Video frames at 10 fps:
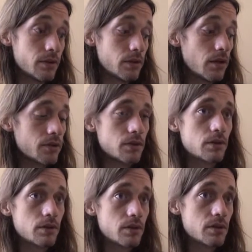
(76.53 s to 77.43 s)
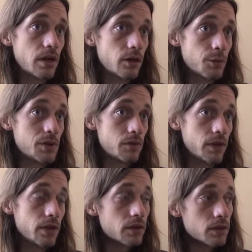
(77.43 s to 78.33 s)
is in Austin on this 10-acre piece of
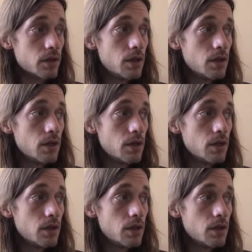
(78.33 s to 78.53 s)
land.